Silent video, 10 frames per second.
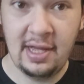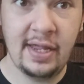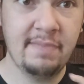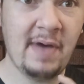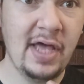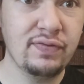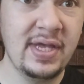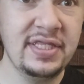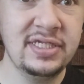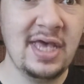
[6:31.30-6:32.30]
And by the
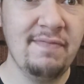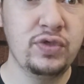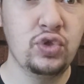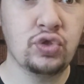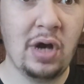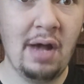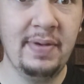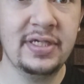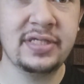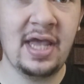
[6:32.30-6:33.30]
way, these have
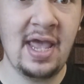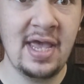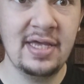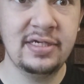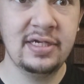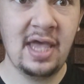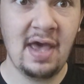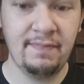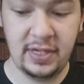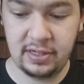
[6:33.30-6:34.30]
nootropics and
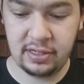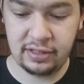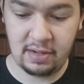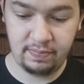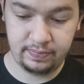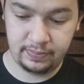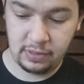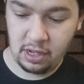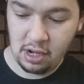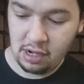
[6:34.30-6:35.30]
caffeine in them.
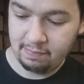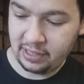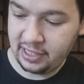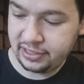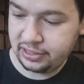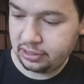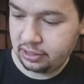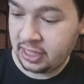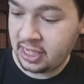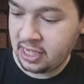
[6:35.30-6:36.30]
Plus,
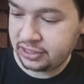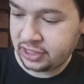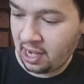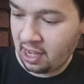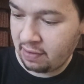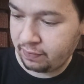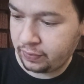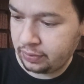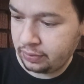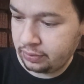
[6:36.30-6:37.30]
they each
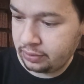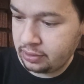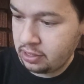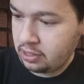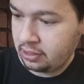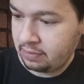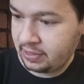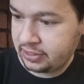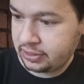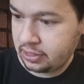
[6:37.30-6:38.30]
have, let
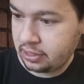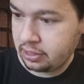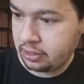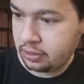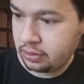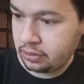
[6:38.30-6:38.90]
me see,